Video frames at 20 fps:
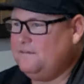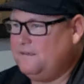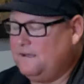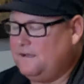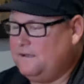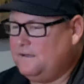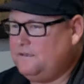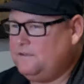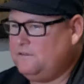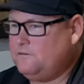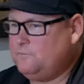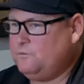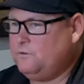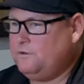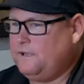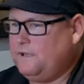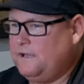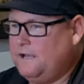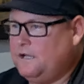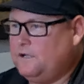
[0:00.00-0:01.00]
yeah, it gets
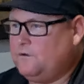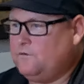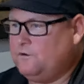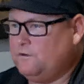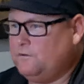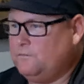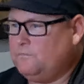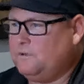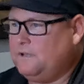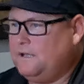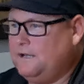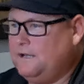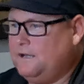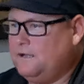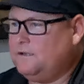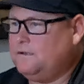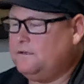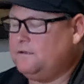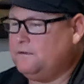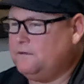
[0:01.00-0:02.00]
pretty acrid and
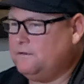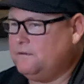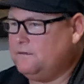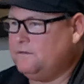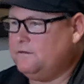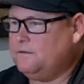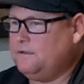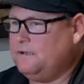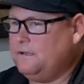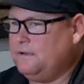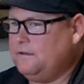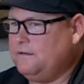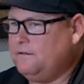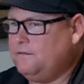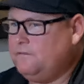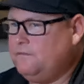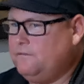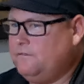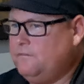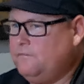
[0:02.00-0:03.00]
black, and
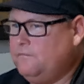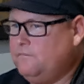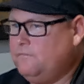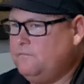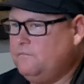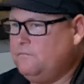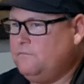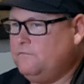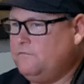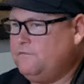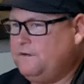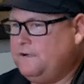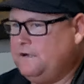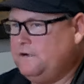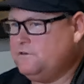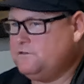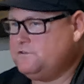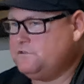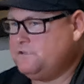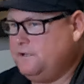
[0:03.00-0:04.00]

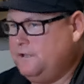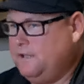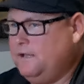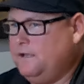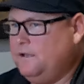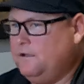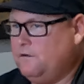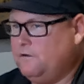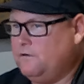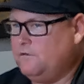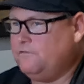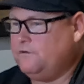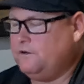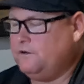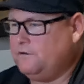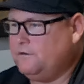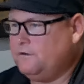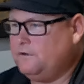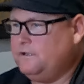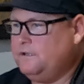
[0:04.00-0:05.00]
fires today are
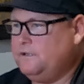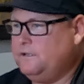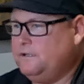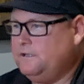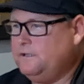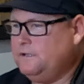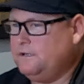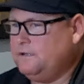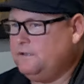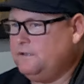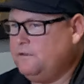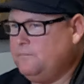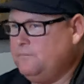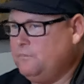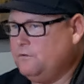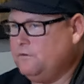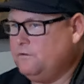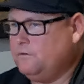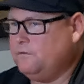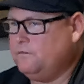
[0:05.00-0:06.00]
they
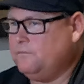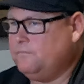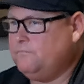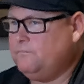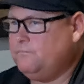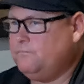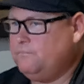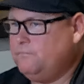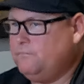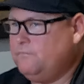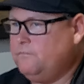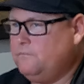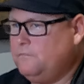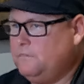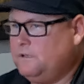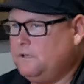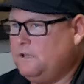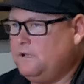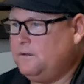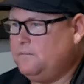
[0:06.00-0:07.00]
burn
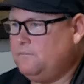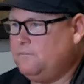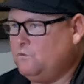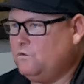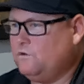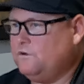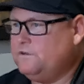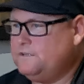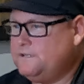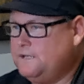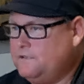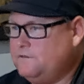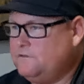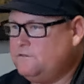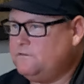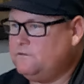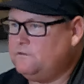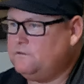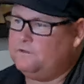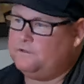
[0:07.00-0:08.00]
a lot more
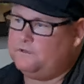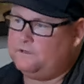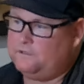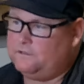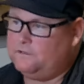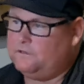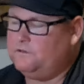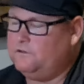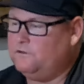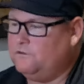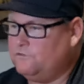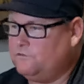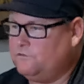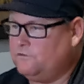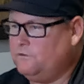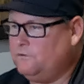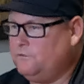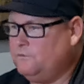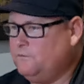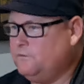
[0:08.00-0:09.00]
intense than they did years
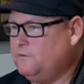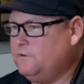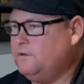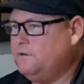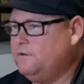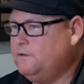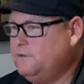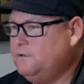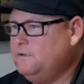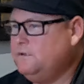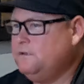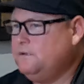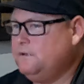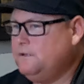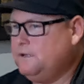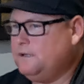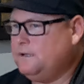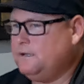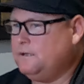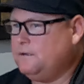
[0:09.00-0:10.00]
ago, and
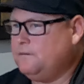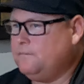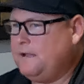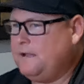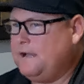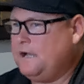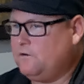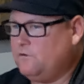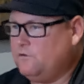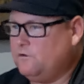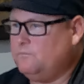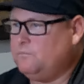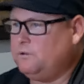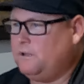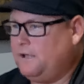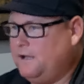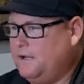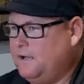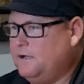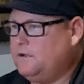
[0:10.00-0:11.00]
acrid
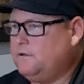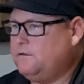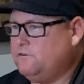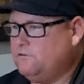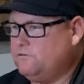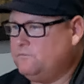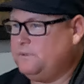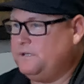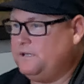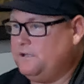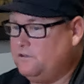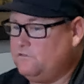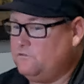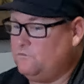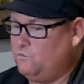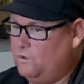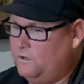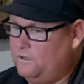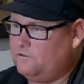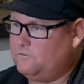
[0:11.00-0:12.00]
black just because
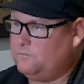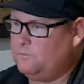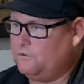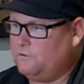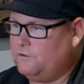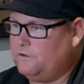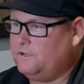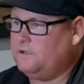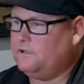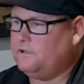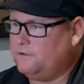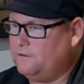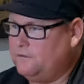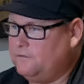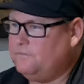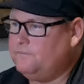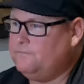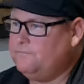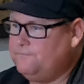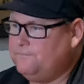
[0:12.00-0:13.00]
of what is burning. And